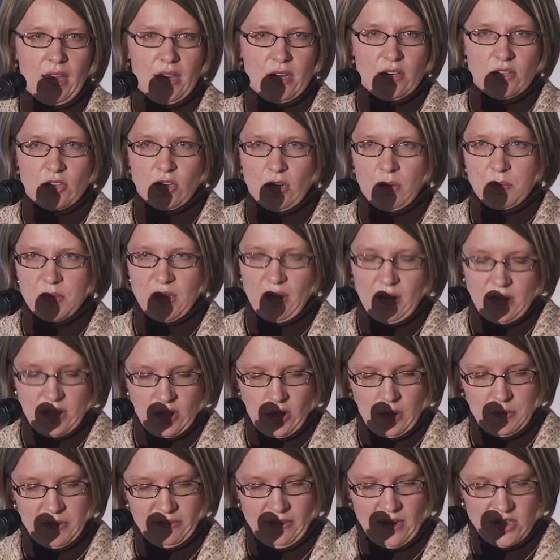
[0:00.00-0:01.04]
in terms of
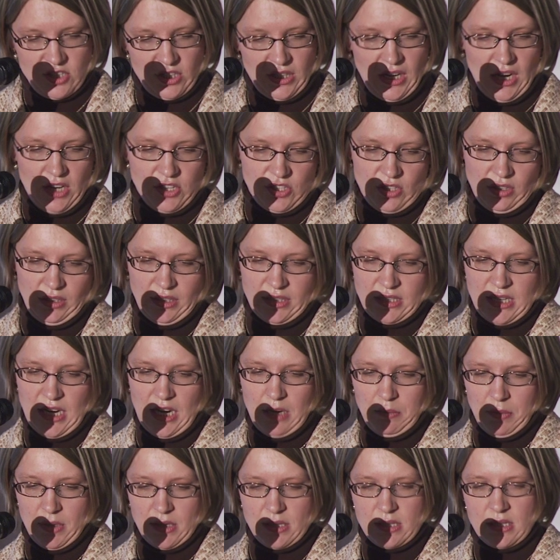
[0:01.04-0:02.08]
educational
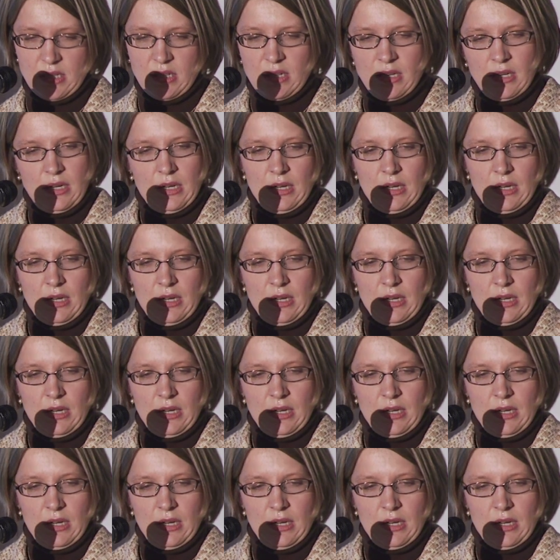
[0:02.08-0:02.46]
attainment.